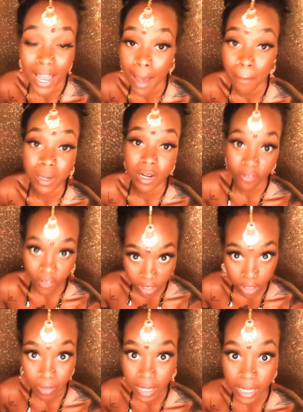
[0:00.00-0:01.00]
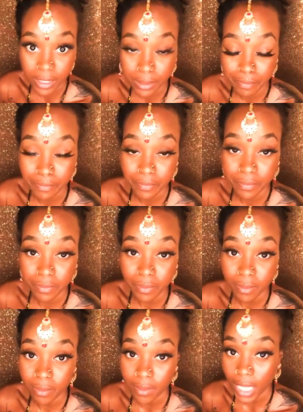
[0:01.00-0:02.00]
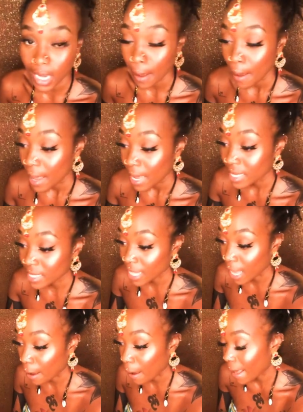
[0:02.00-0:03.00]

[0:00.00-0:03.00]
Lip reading: happen in the first place. It's like